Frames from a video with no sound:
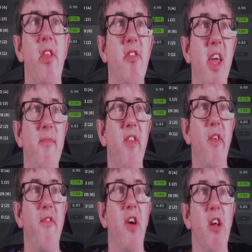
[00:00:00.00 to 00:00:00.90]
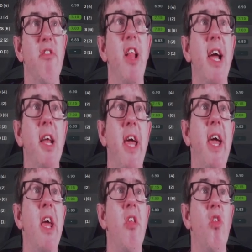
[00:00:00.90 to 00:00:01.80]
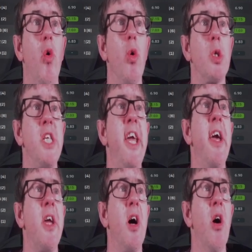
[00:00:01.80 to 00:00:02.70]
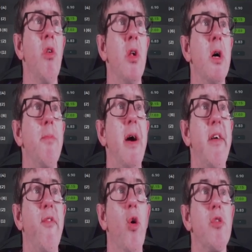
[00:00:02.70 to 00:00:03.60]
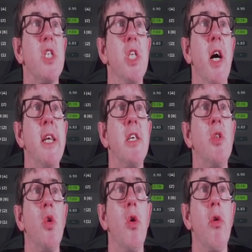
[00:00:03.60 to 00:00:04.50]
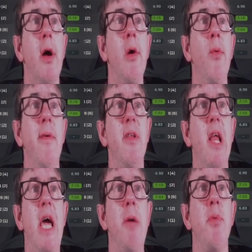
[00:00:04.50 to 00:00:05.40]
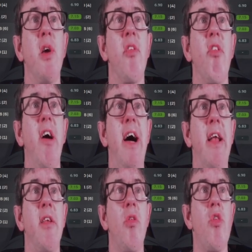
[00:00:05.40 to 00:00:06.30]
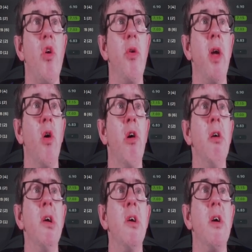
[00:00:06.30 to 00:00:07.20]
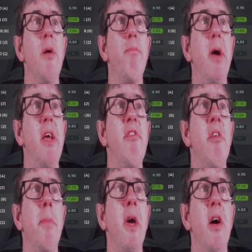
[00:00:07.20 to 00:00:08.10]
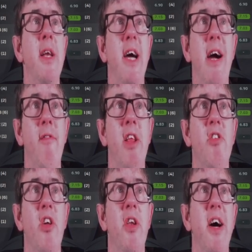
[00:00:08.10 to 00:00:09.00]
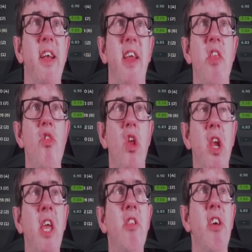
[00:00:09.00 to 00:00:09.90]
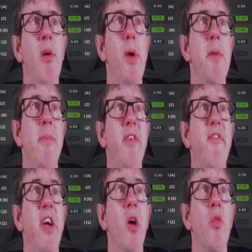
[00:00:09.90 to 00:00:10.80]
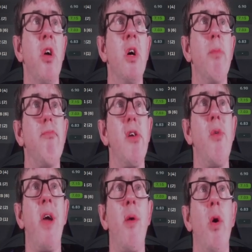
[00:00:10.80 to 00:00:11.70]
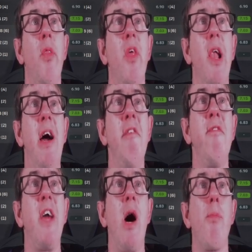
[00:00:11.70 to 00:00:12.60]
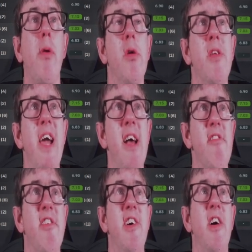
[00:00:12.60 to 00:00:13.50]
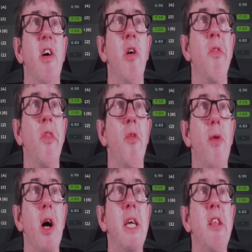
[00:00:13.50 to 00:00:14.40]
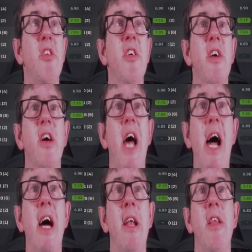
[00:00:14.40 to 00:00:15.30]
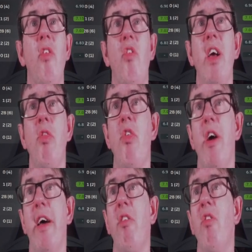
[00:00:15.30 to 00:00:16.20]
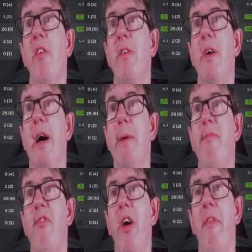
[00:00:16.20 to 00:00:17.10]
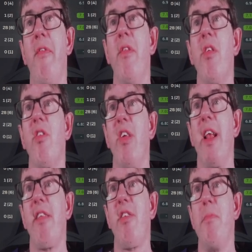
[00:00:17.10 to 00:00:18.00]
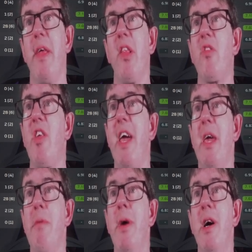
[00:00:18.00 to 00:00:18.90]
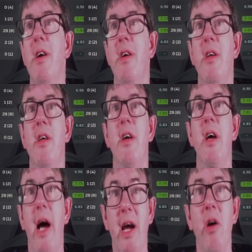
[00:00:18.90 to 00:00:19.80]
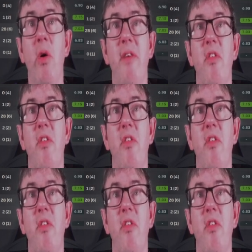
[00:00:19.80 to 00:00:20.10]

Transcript: team for the first leg, and it is Orji in goal, back four Schneider, Duro, Ebers and Junior, Peter behind Harrington and Ingenito in midfield, Brunau on the left, Alperen Kessa on the right, and Sanchez up front. So let's submit the team and go and give a